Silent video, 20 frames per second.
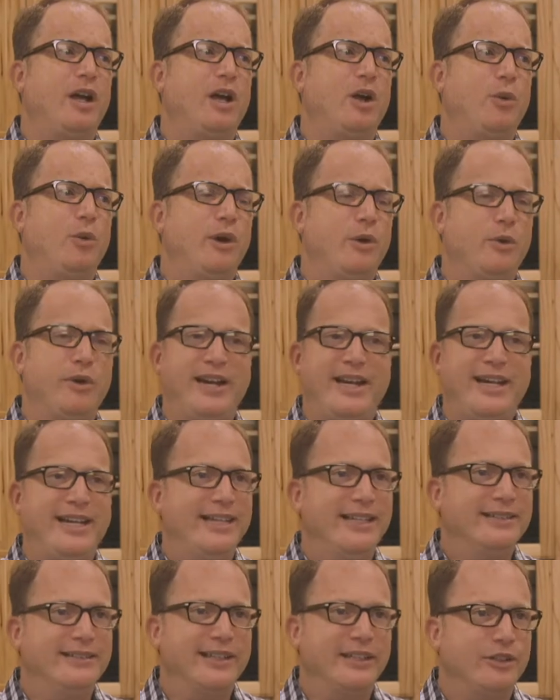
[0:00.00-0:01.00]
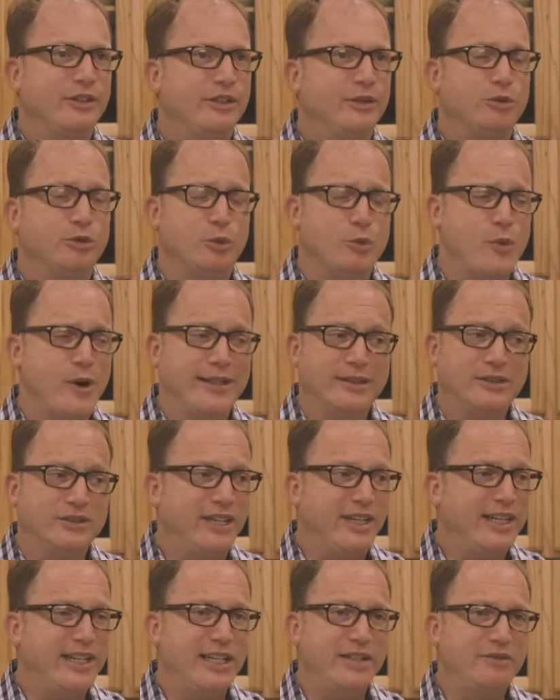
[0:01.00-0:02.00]
We were eating dinner. It was a
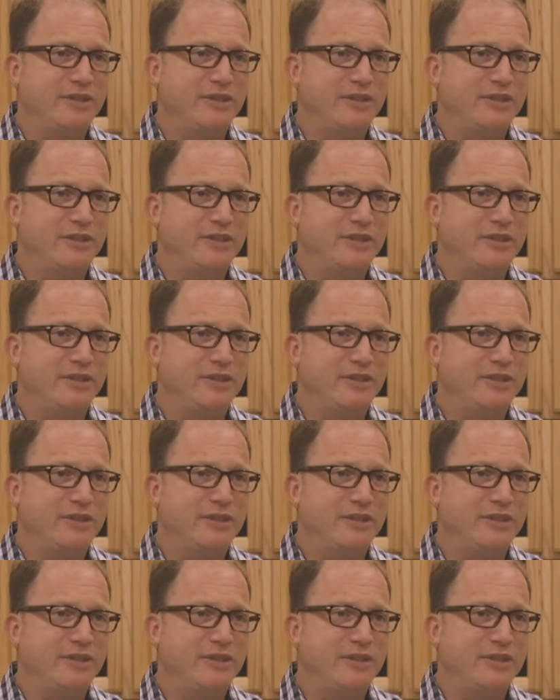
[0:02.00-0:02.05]
Wednesday